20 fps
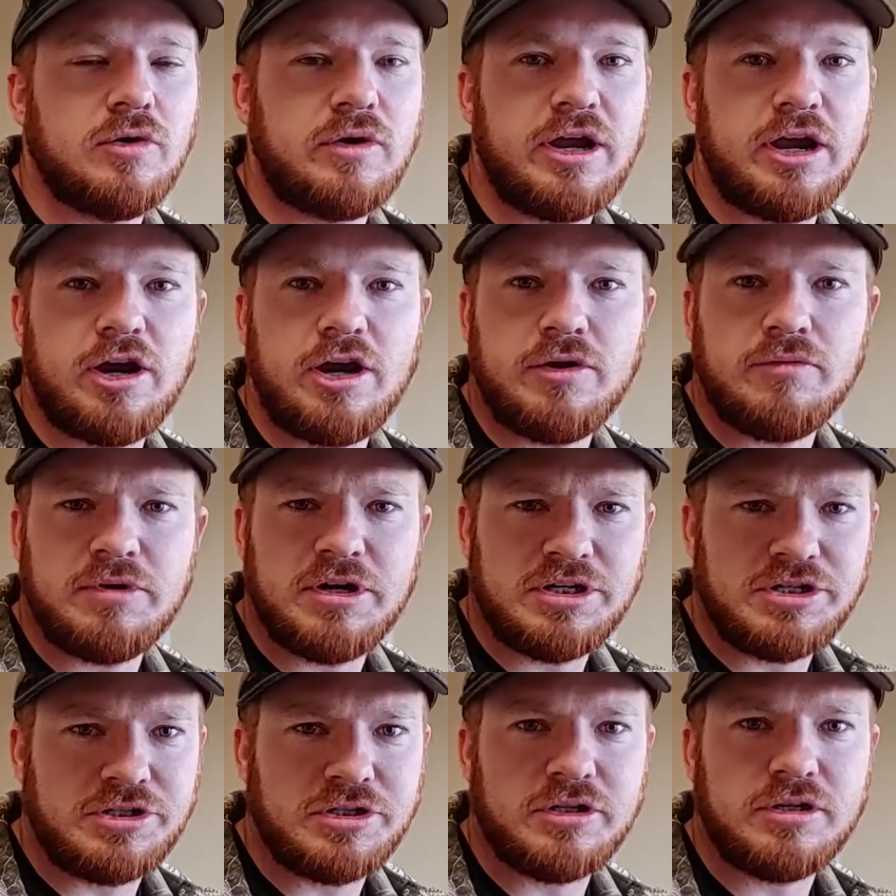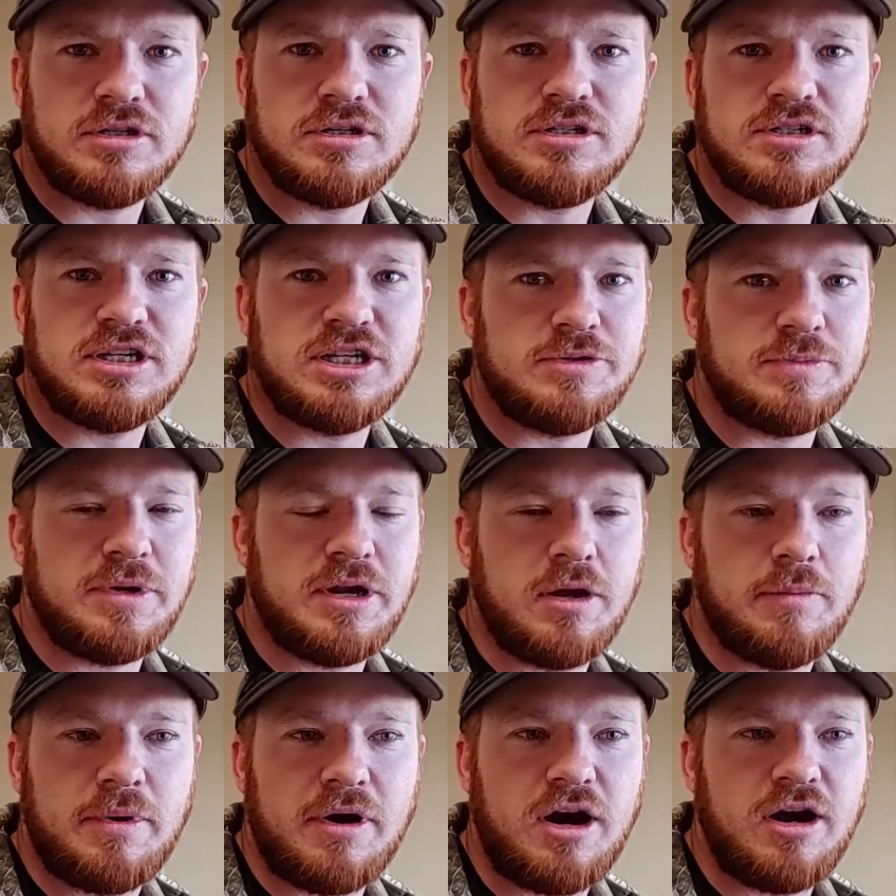Gary Richards. He's been
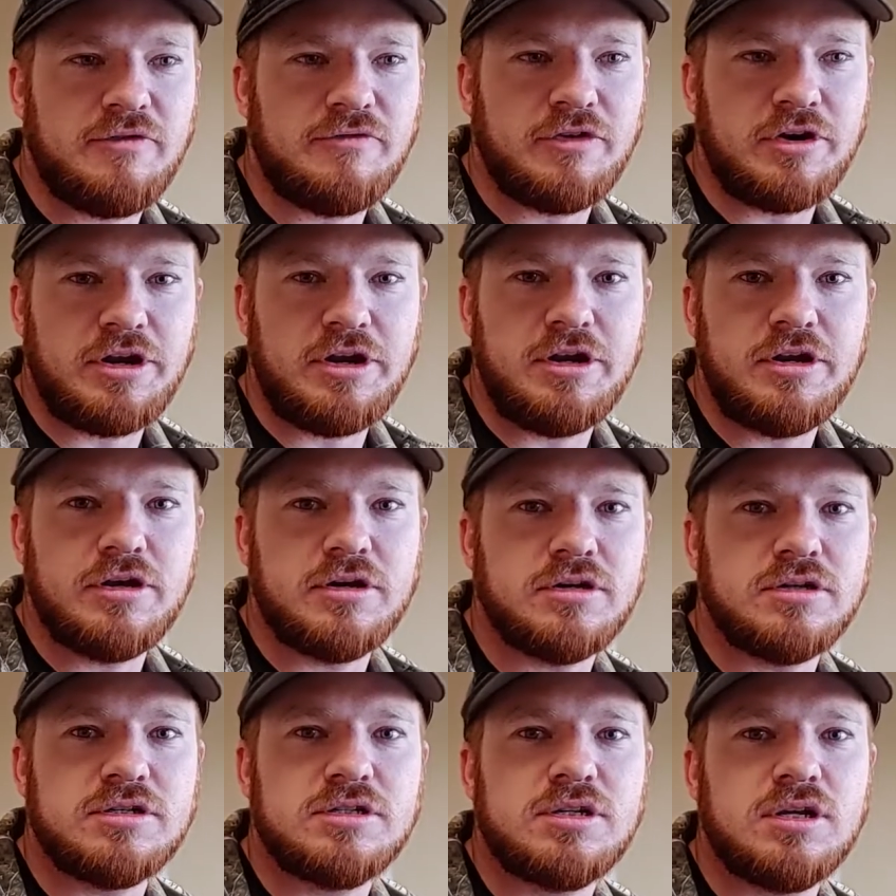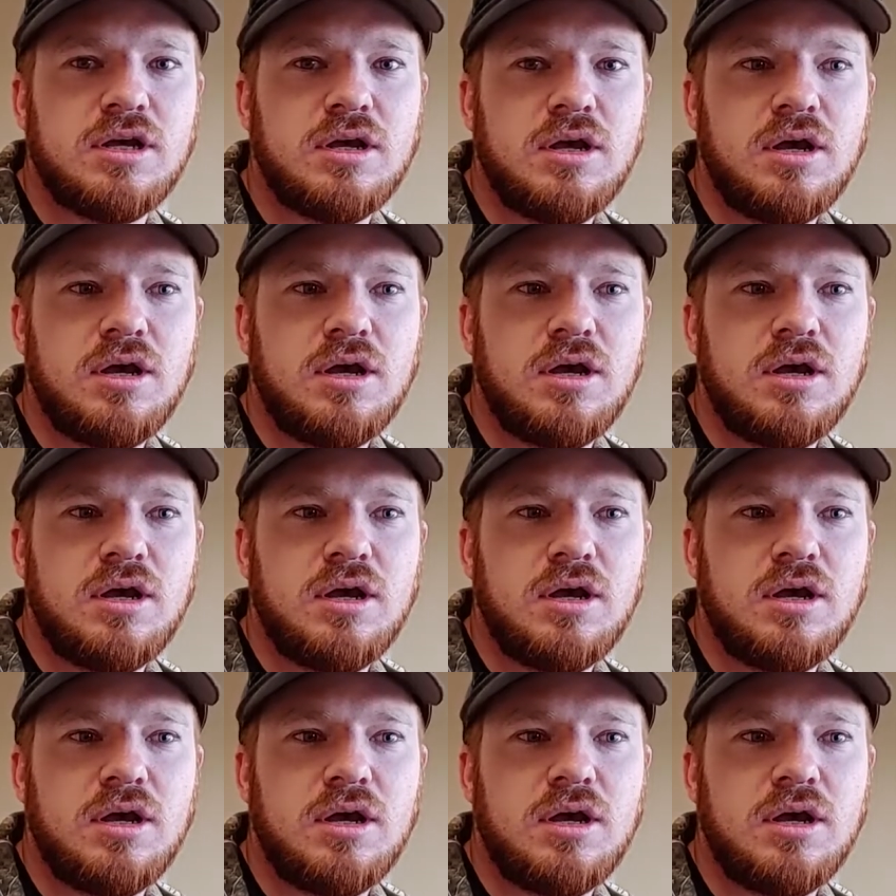umpiring for years.